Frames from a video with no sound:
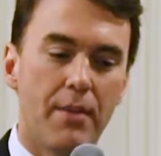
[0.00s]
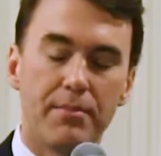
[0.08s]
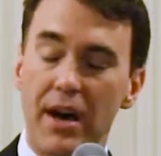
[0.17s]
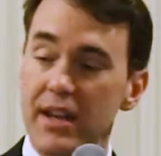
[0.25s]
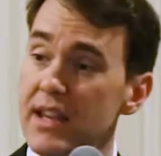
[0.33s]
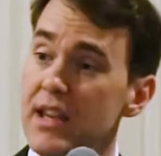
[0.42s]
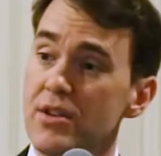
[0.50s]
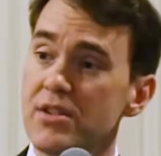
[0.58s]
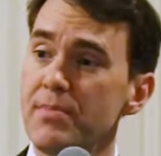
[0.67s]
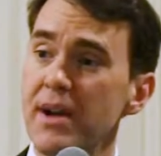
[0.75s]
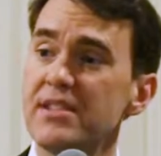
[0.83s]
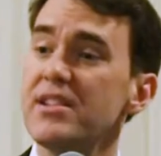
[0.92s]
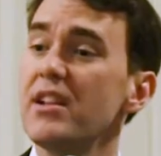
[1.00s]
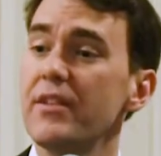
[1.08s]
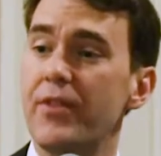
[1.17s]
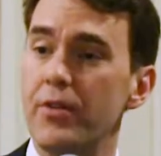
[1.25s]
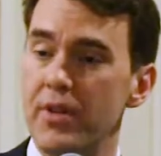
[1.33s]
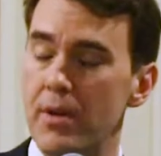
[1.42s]
But here's my
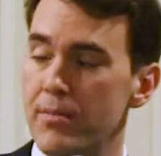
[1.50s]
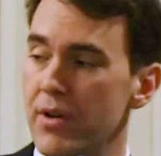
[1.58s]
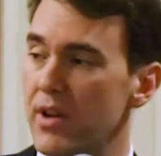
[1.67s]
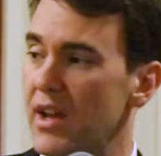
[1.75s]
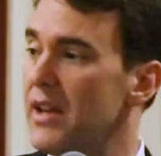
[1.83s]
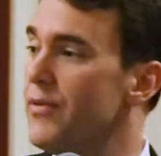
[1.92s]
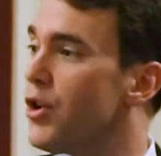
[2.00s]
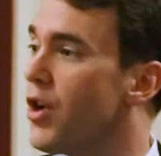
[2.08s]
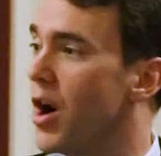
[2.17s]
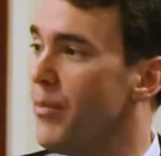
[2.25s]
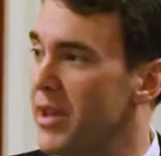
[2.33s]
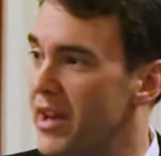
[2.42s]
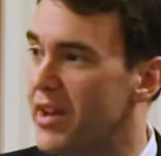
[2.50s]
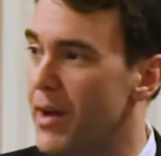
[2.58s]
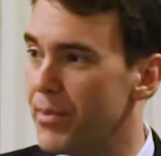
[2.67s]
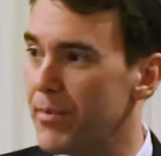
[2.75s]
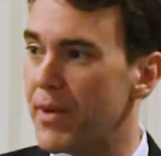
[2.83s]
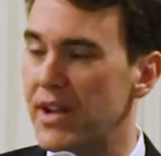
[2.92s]
telephone number, and if you call me in a
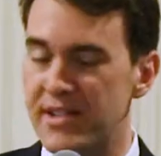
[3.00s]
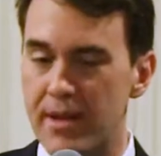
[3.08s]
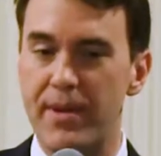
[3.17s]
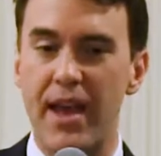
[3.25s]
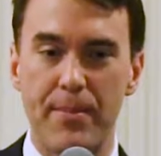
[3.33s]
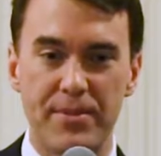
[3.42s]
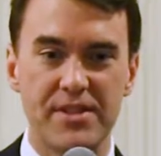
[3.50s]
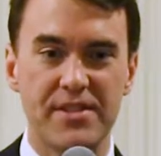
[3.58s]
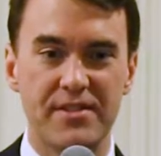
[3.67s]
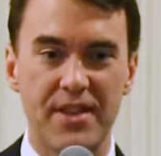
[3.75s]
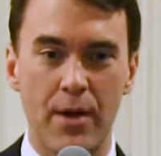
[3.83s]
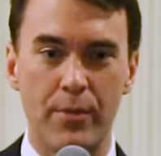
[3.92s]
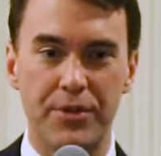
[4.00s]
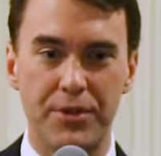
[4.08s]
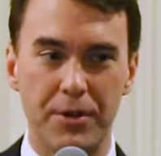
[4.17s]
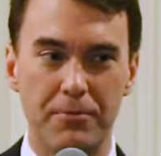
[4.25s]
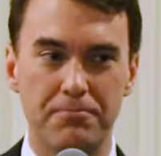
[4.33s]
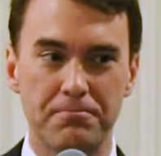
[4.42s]
couple of months, I'd be happy to sit down with
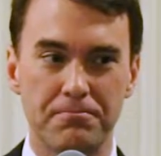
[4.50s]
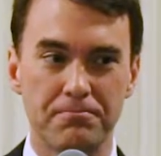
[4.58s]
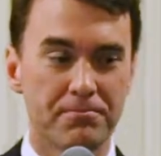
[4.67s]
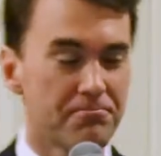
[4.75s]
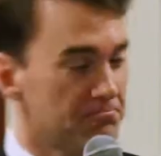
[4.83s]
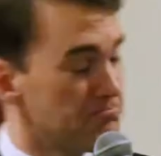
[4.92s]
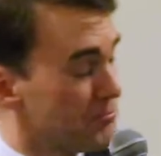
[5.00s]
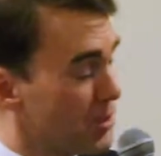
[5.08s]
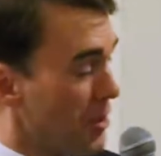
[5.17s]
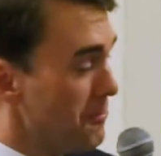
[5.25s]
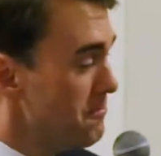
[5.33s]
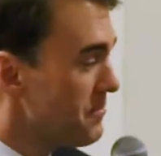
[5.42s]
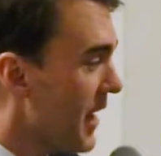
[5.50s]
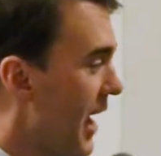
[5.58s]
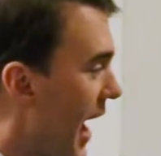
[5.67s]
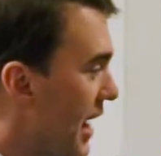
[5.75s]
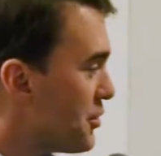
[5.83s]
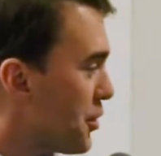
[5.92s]
you. So
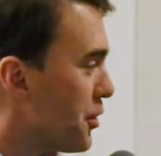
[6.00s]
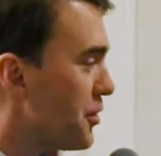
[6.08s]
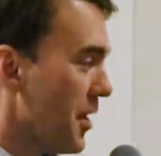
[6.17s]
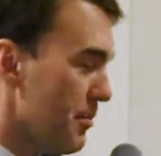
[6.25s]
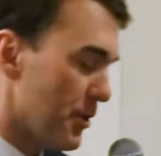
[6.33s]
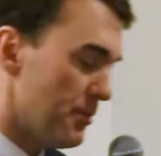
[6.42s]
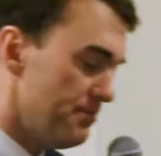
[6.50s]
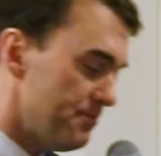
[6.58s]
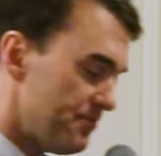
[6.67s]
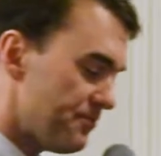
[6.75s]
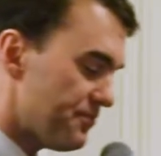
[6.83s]
I took her number.